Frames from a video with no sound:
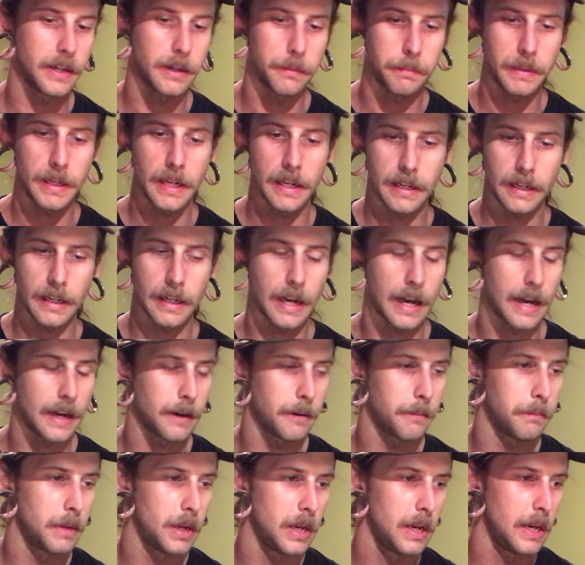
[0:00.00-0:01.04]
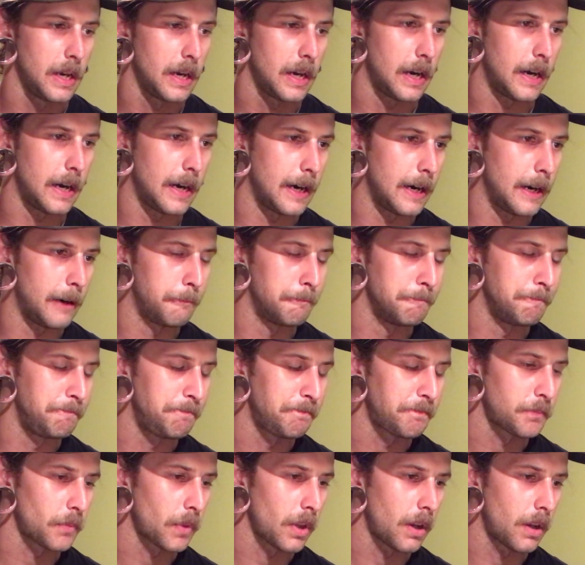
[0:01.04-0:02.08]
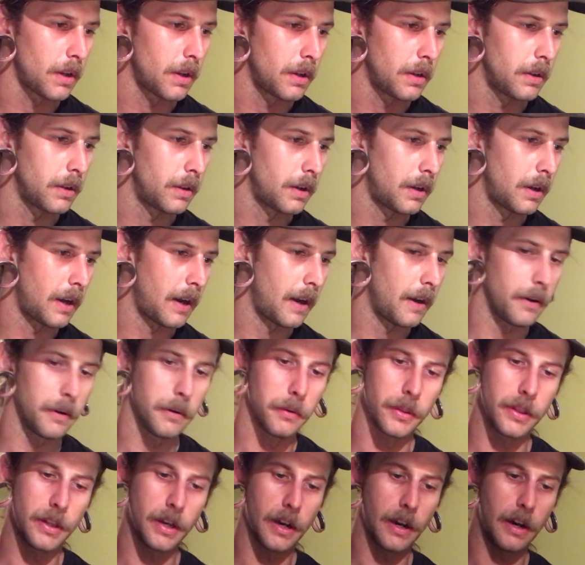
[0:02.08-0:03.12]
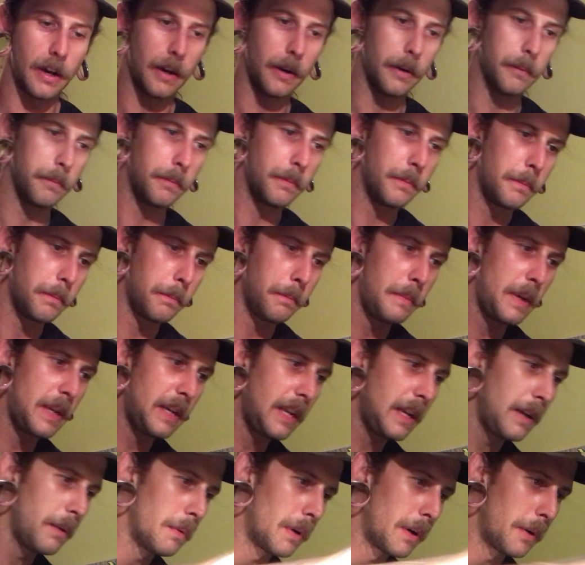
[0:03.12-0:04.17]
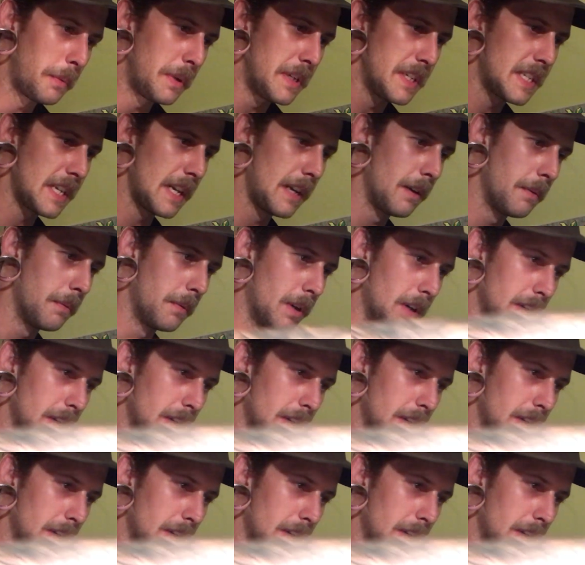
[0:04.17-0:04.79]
end up getting on them. The Mini, what did we say it